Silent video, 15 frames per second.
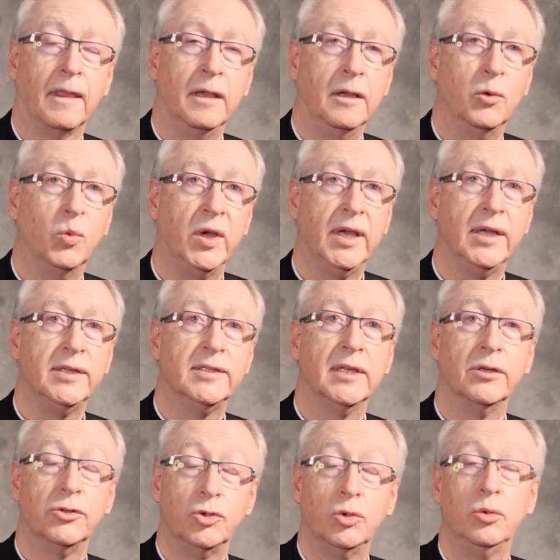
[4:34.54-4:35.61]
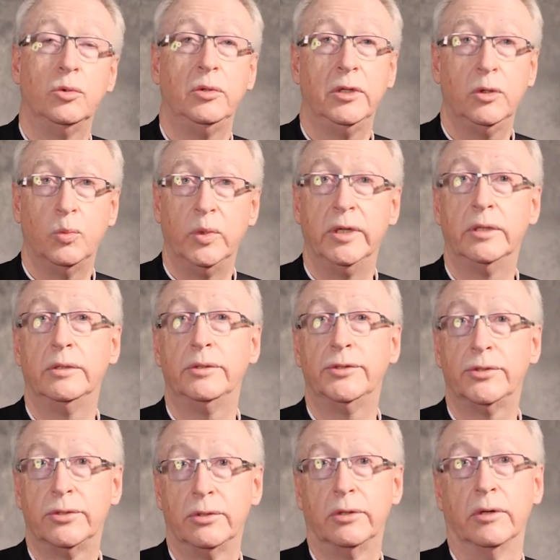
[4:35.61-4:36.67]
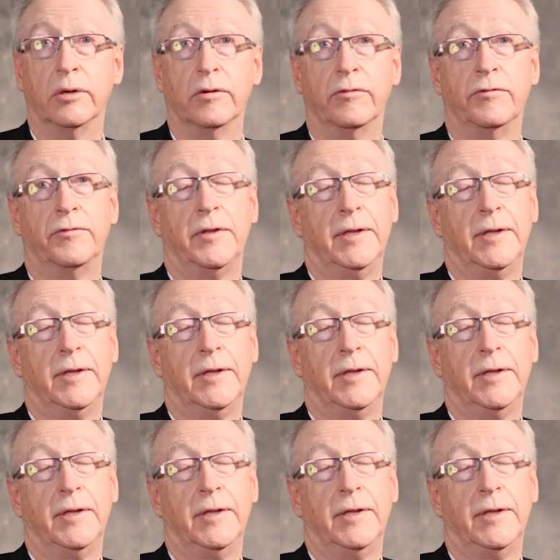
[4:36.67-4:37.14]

in ways that truly will serve